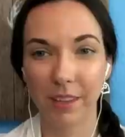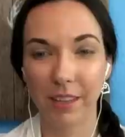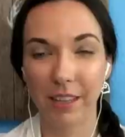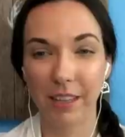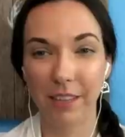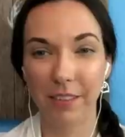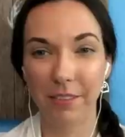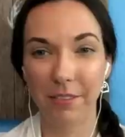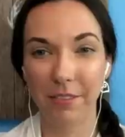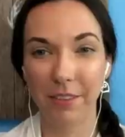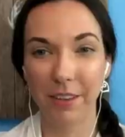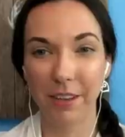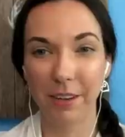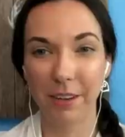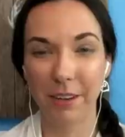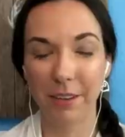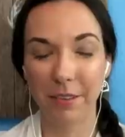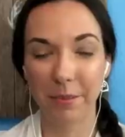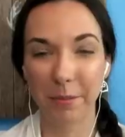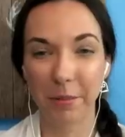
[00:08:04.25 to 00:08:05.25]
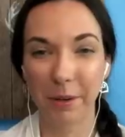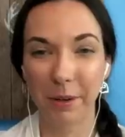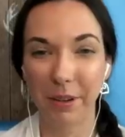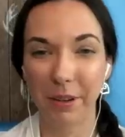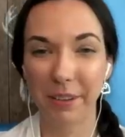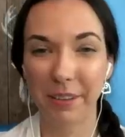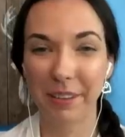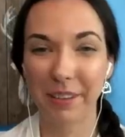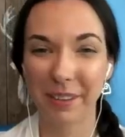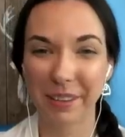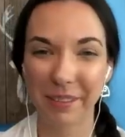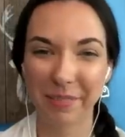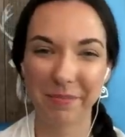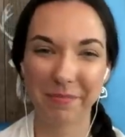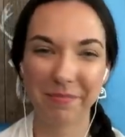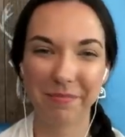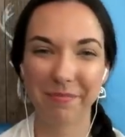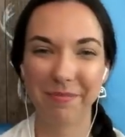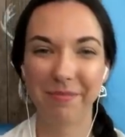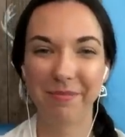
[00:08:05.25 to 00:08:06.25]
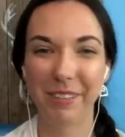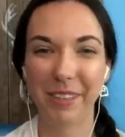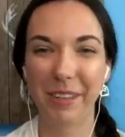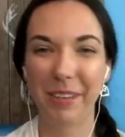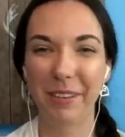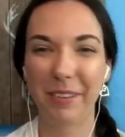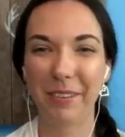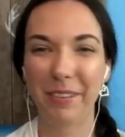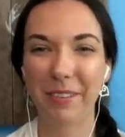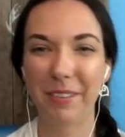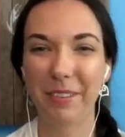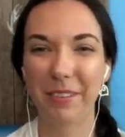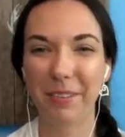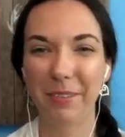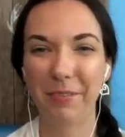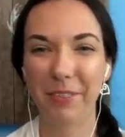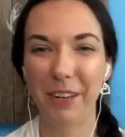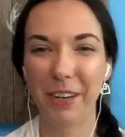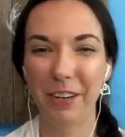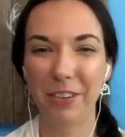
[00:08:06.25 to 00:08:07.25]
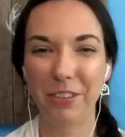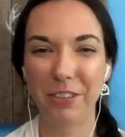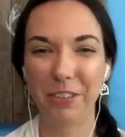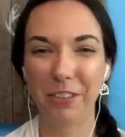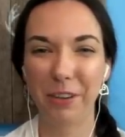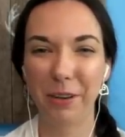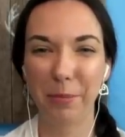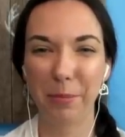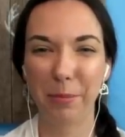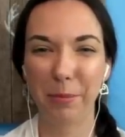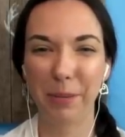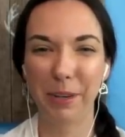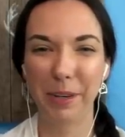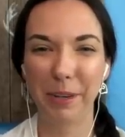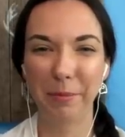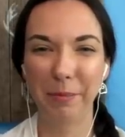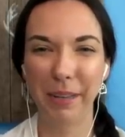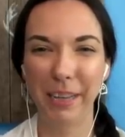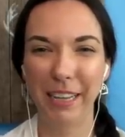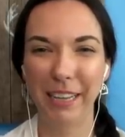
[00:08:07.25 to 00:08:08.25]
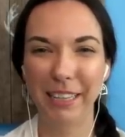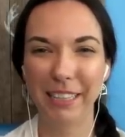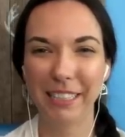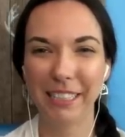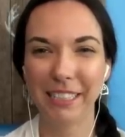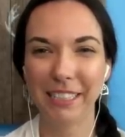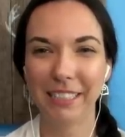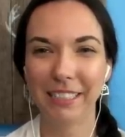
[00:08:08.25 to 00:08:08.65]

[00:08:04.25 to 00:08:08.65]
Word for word: He's very smart very, very sharp-witted man.